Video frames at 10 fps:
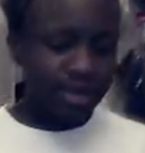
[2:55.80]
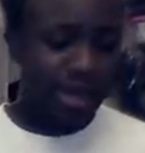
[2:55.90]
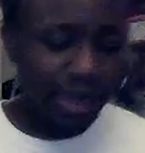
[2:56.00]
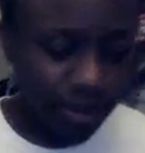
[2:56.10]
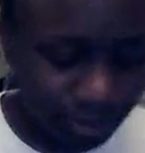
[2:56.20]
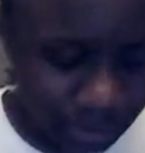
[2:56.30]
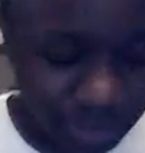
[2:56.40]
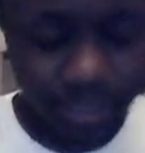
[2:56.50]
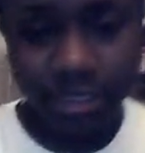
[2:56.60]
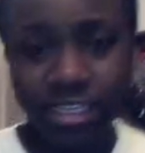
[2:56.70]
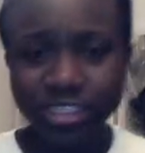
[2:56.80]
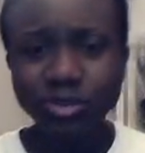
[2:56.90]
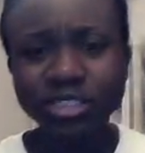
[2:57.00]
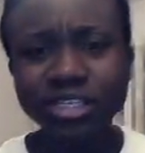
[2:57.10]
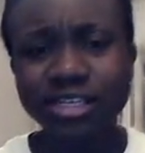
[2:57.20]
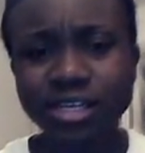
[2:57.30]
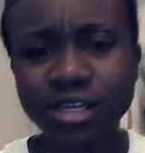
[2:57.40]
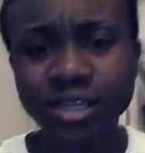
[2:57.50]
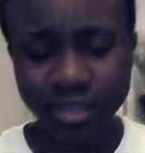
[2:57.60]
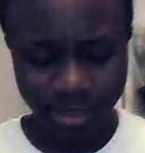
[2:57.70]
Now this was a
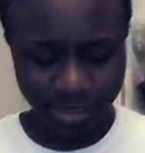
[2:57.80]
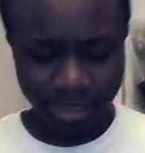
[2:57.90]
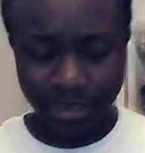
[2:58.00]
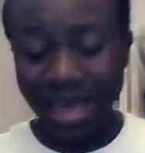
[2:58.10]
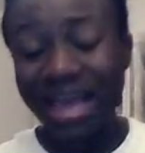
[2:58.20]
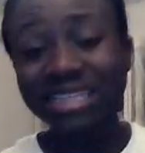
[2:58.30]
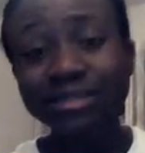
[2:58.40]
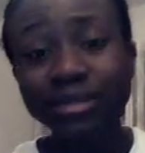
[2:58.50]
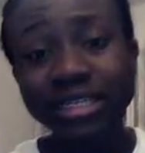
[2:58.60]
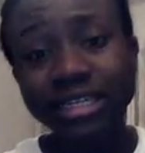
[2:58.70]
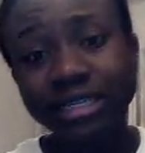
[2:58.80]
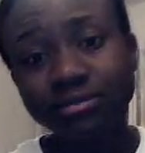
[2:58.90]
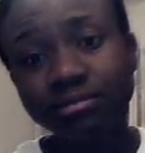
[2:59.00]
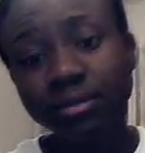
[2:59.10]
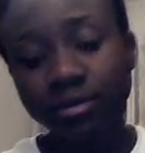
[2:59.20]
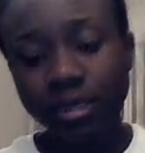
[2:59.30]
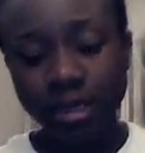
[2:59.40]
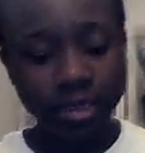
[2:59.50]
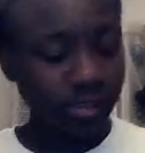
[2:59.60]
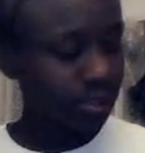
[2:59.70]
last minute
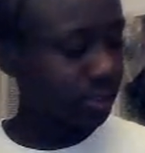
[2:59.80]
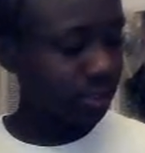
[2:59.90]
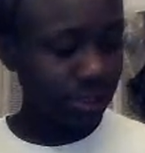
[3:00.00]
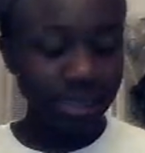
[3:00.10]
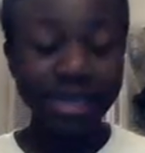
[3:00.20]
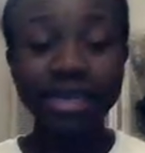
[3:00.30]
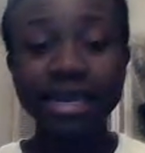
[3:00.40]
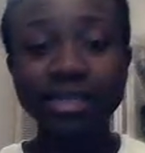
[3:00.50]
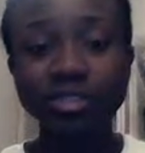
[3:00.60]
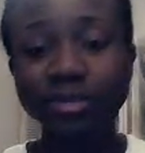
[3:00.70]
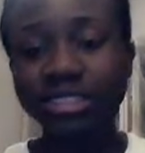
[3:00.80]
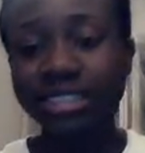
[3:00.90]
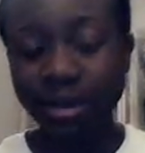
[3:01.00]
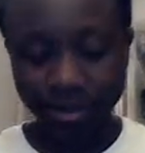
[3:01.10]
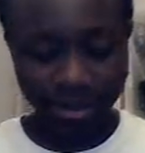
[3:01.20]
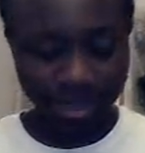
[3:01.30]
late announcement type